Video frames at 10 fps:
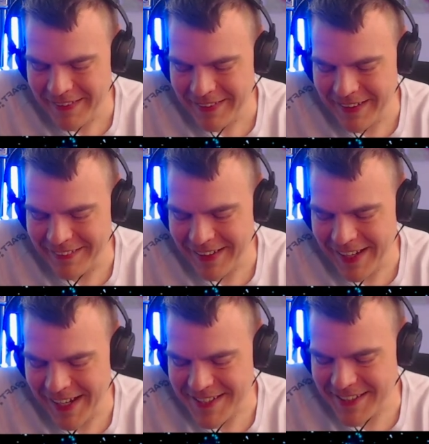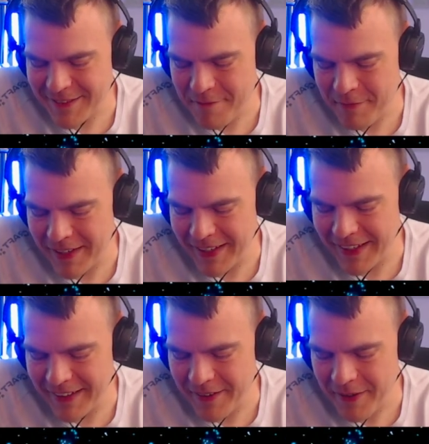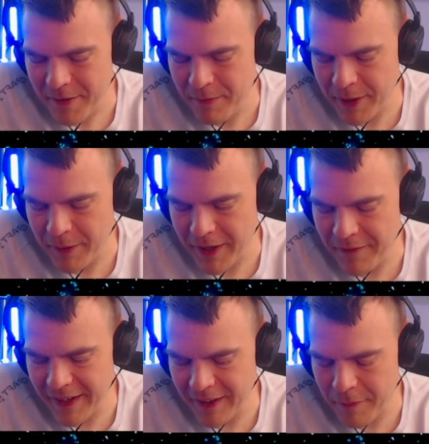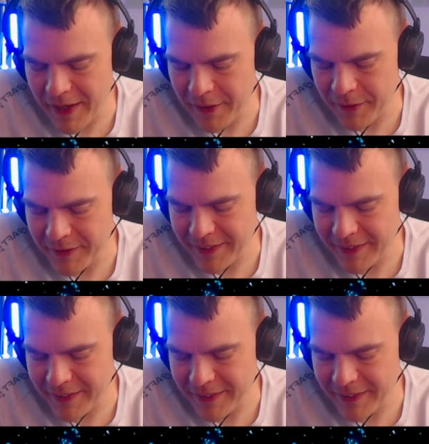that asked me what do I feel about